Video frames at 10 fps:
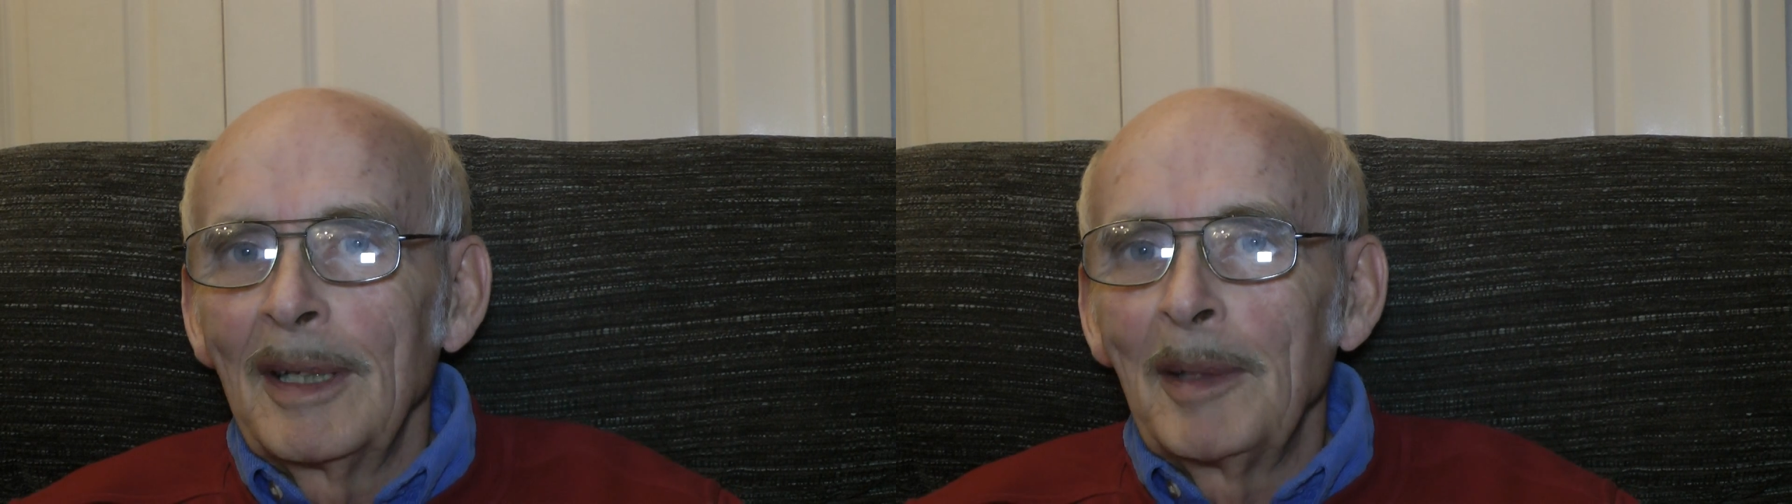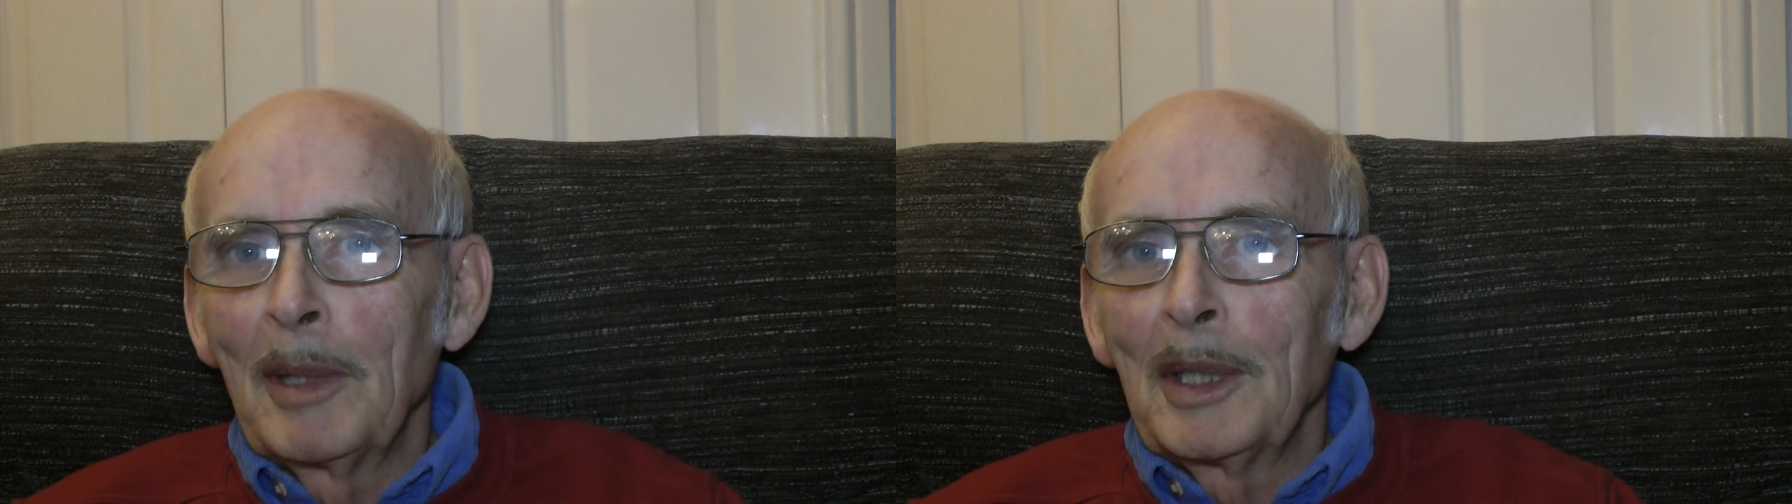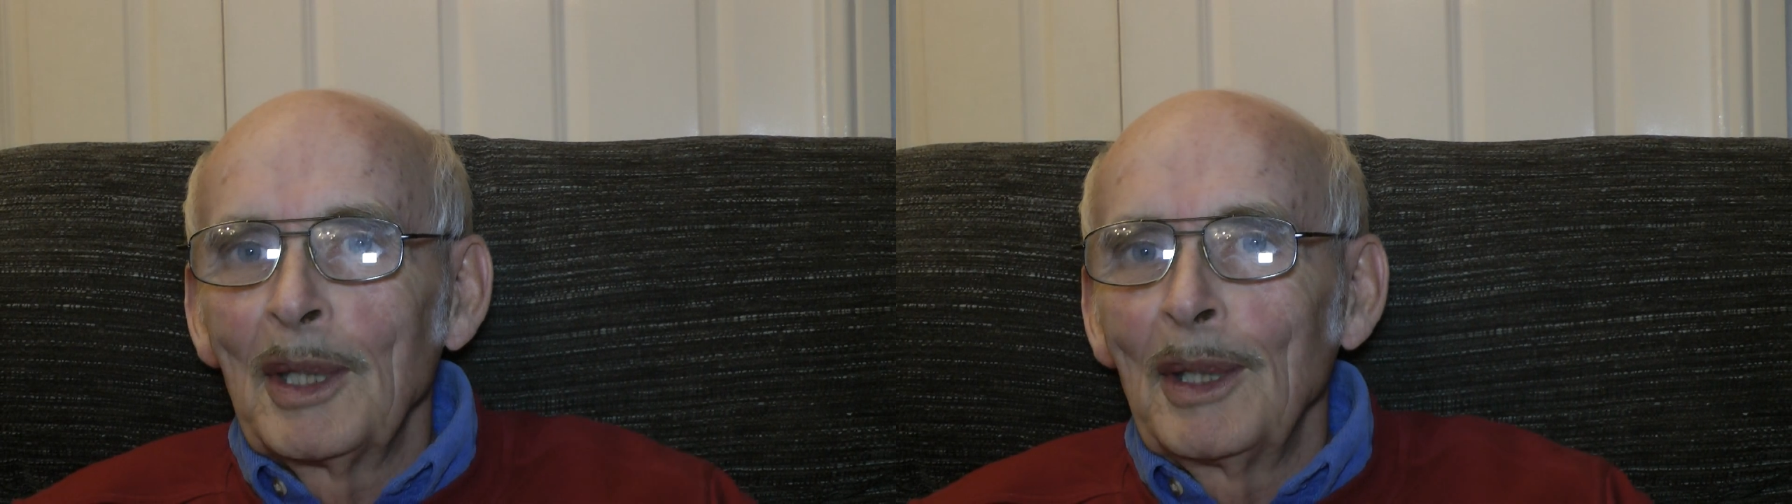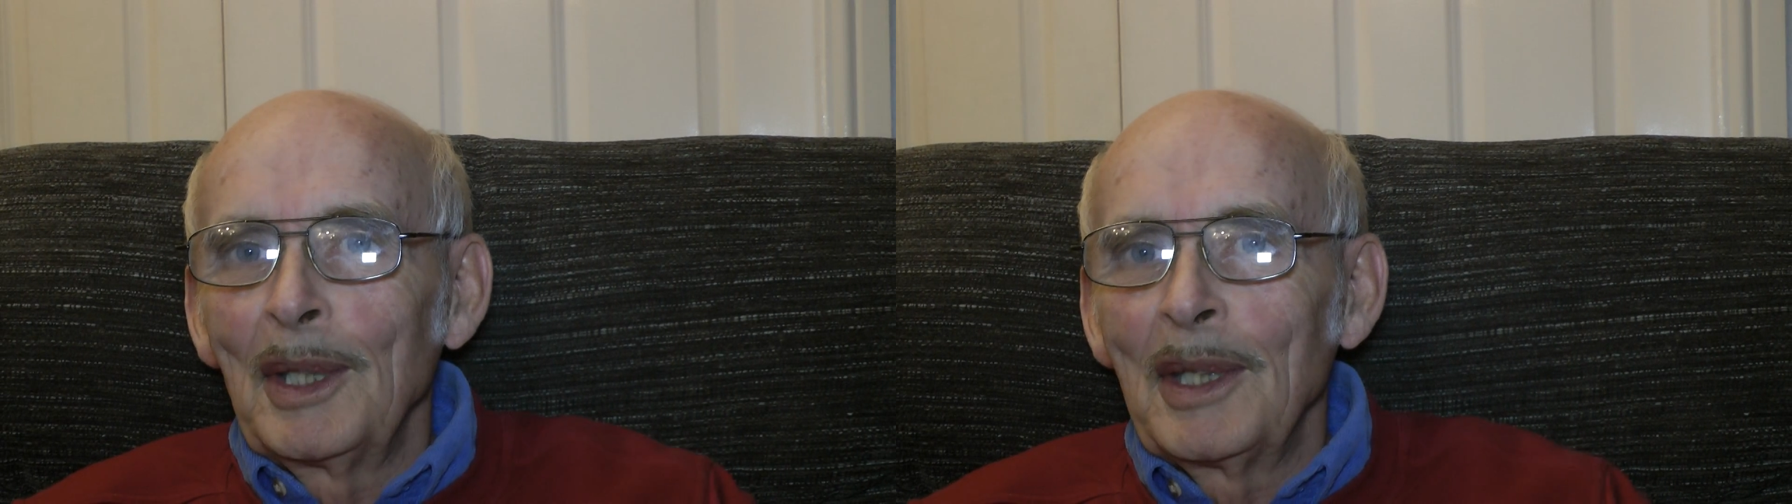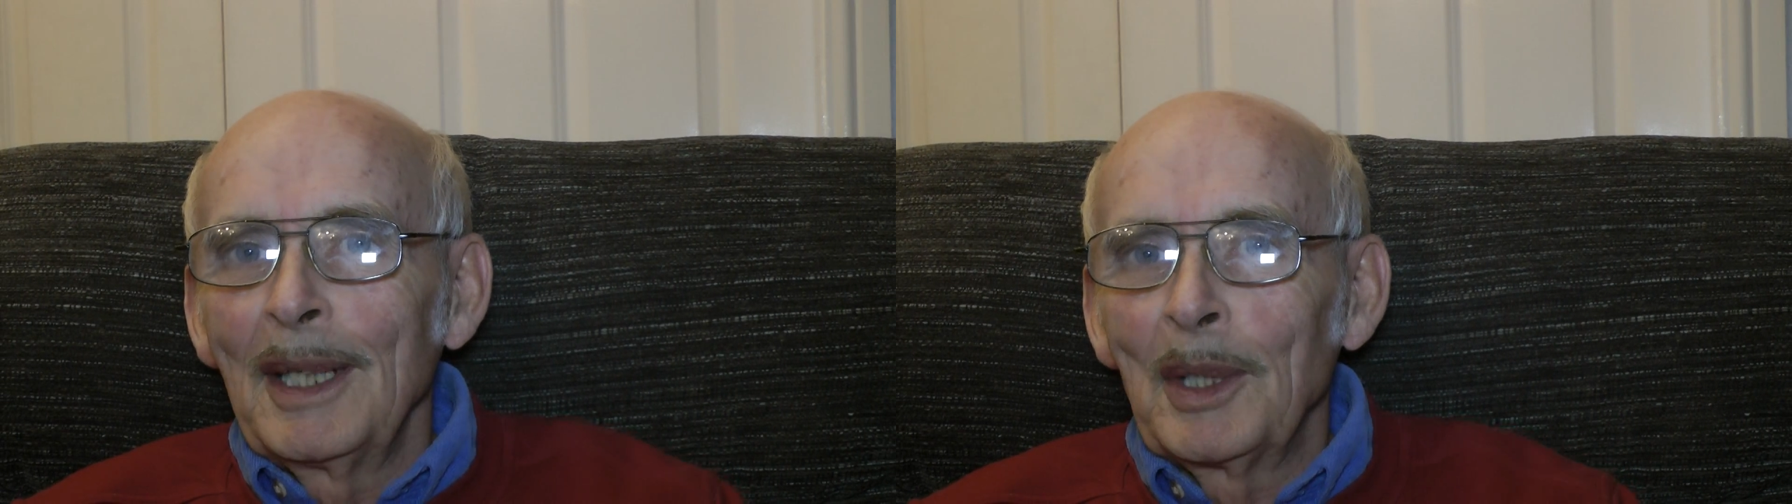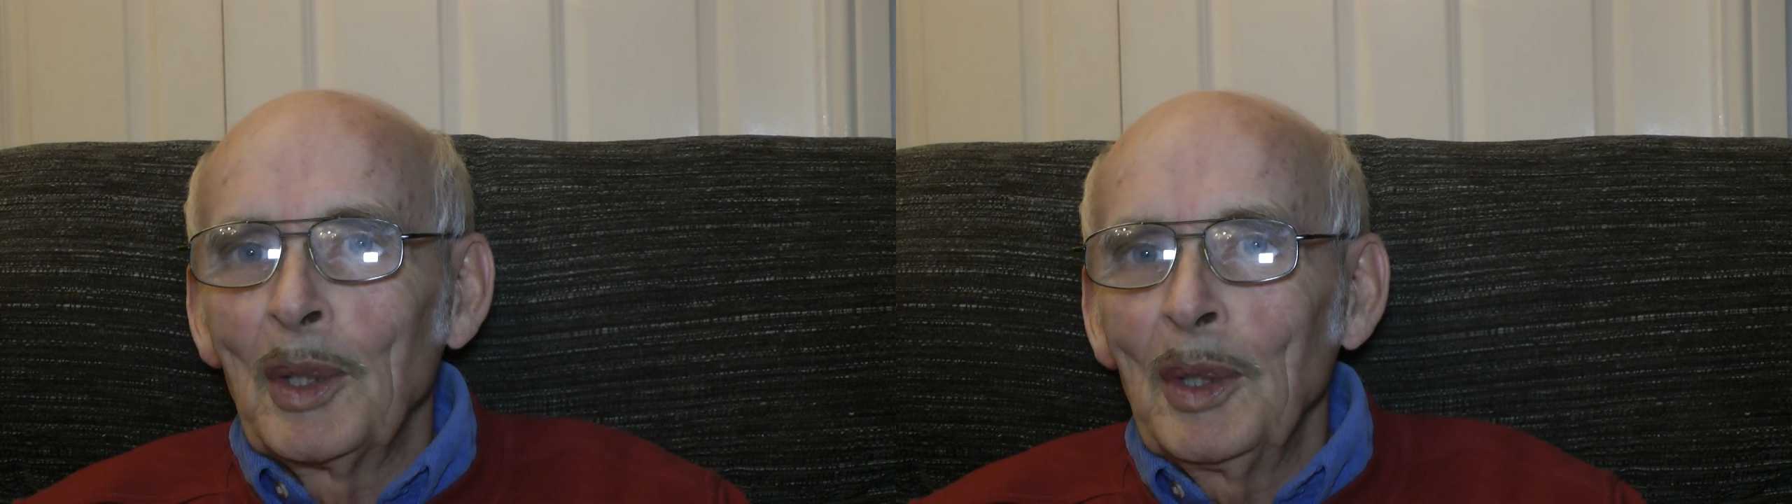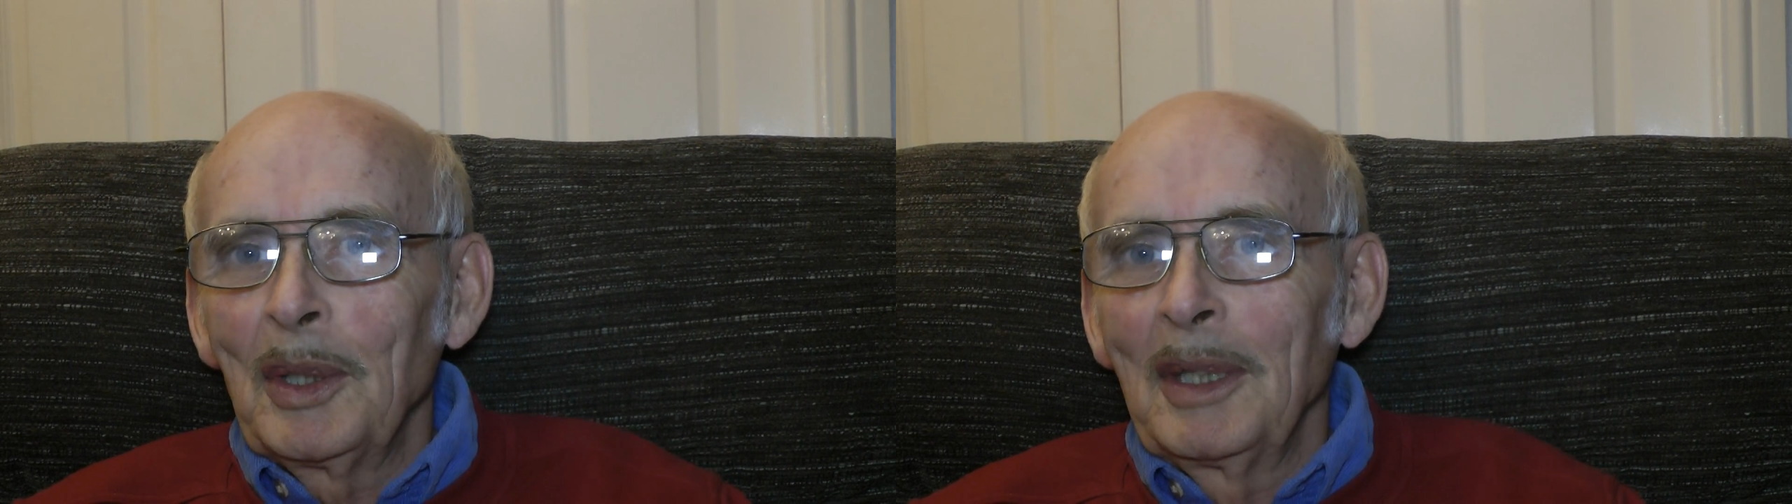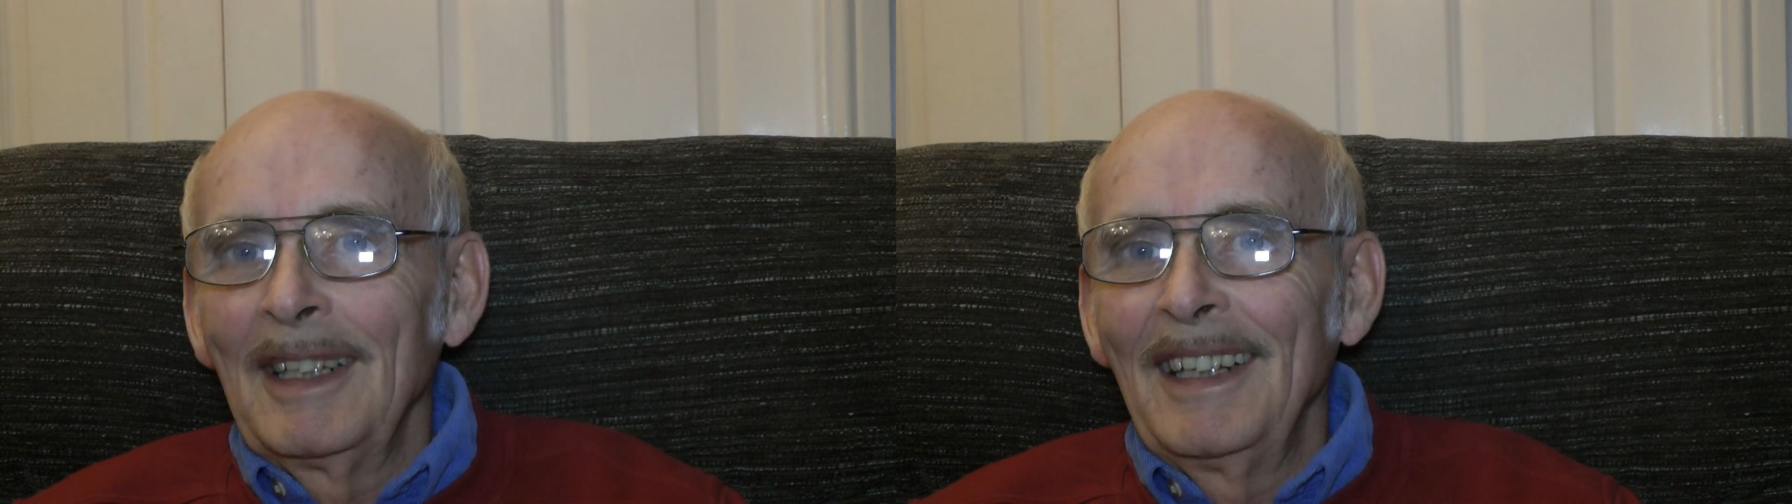imaginary stagecoach.